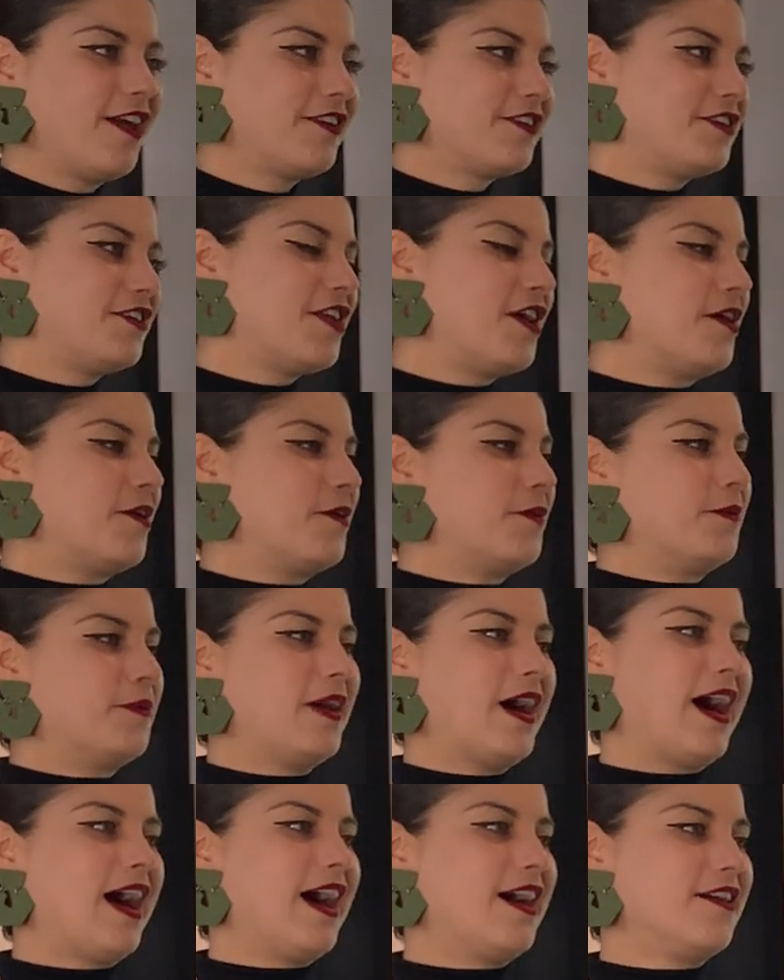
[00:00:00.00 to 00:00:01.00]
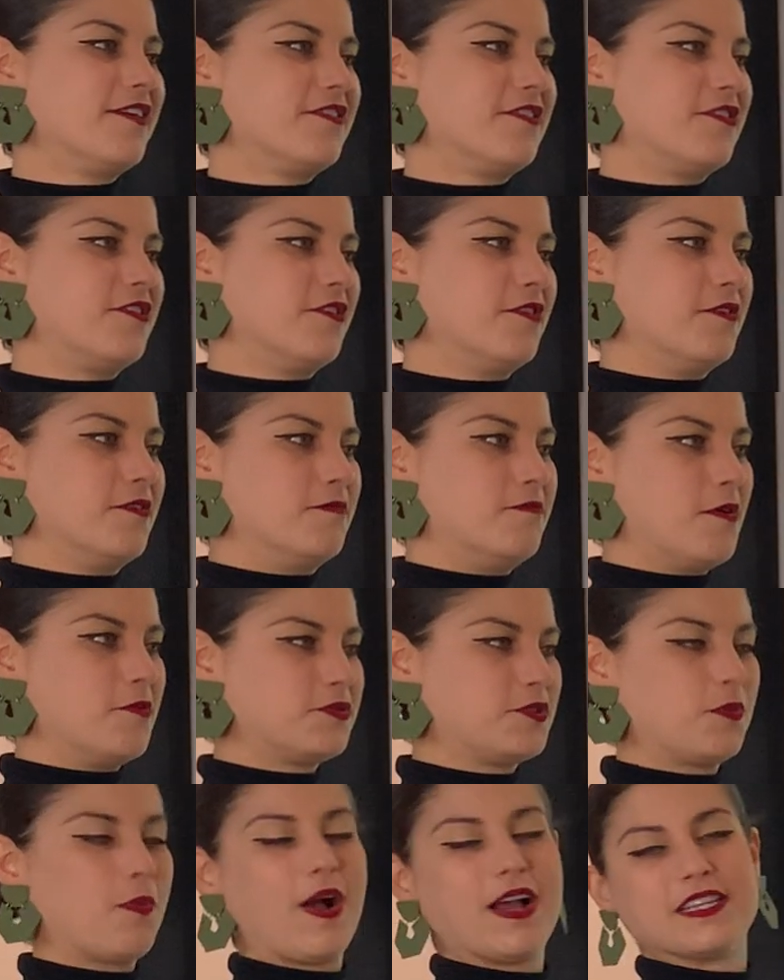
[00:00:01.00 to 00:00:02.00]
you know, uh, the
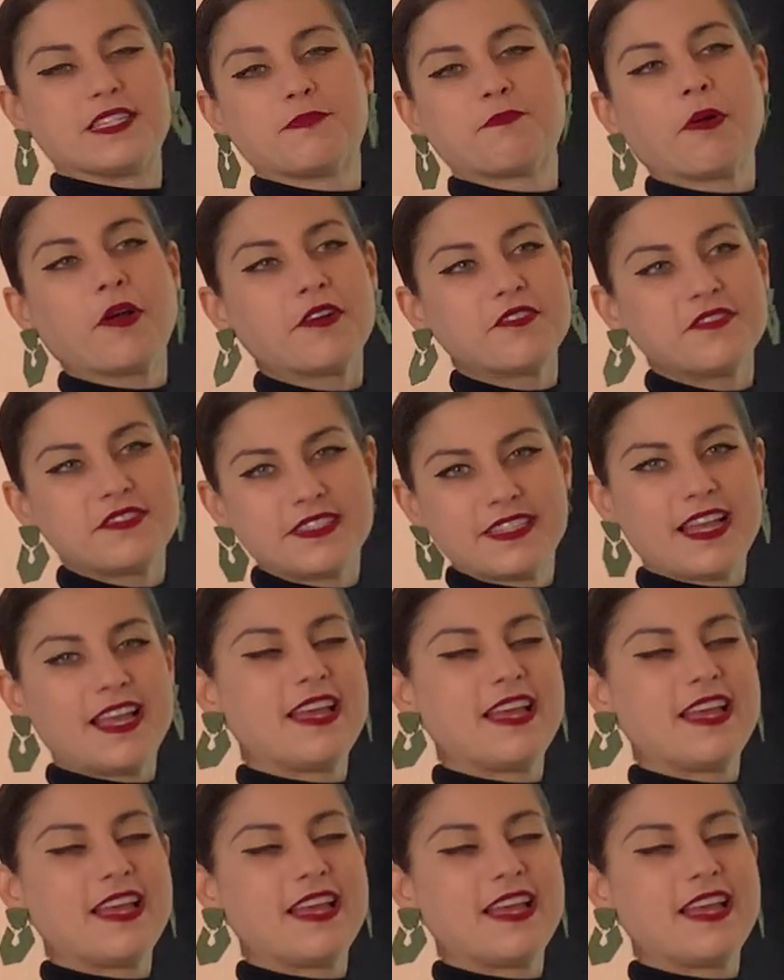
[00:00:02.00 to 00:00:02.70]
most wise person.